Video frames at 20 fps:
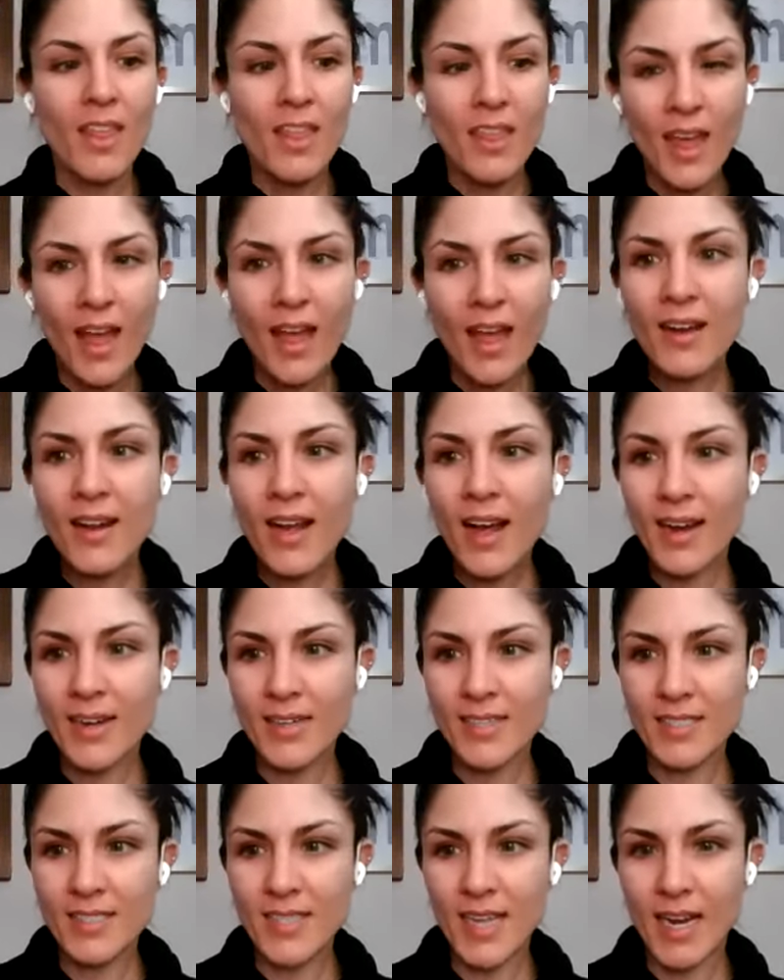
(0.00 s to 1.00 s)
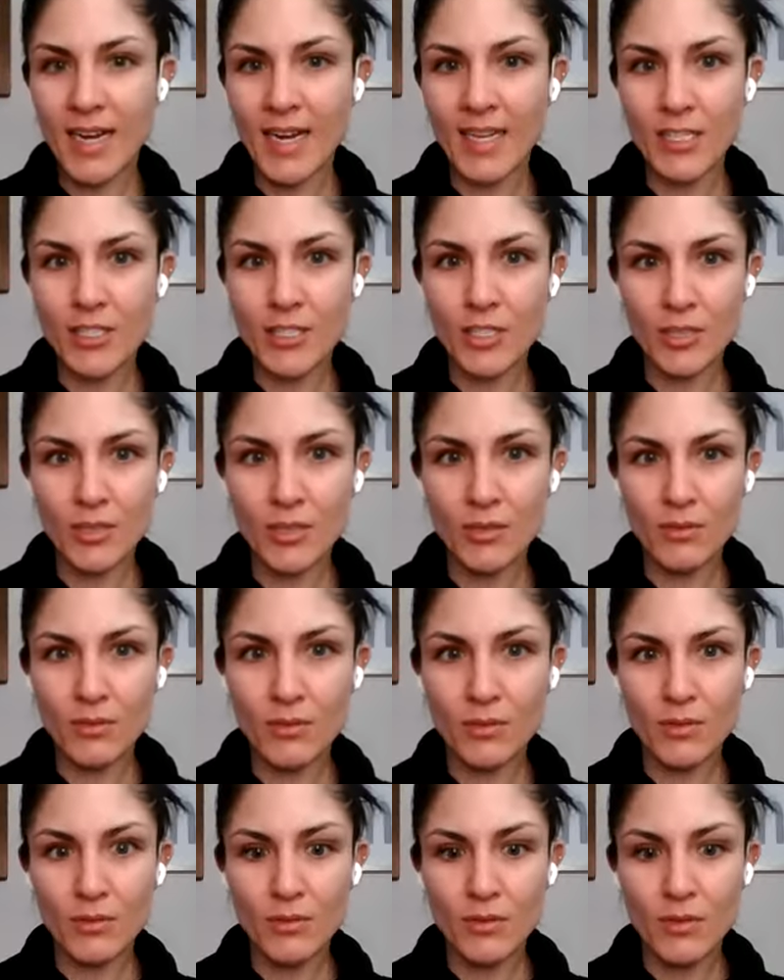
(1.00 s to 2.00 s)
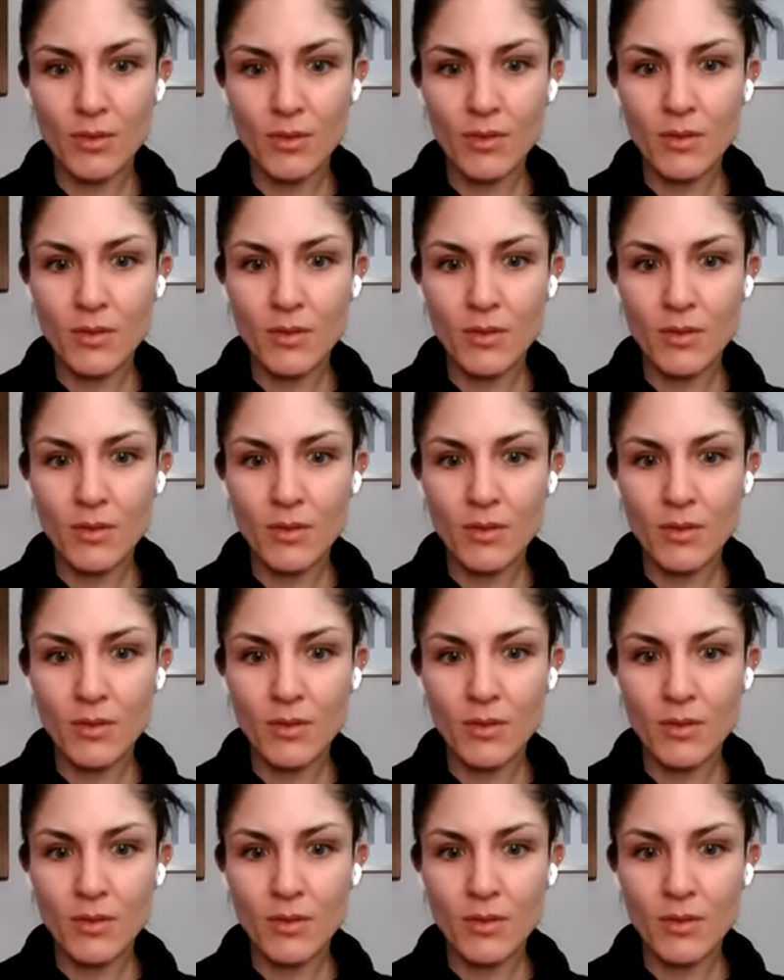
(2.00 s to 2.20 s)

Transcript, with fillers: then I decided to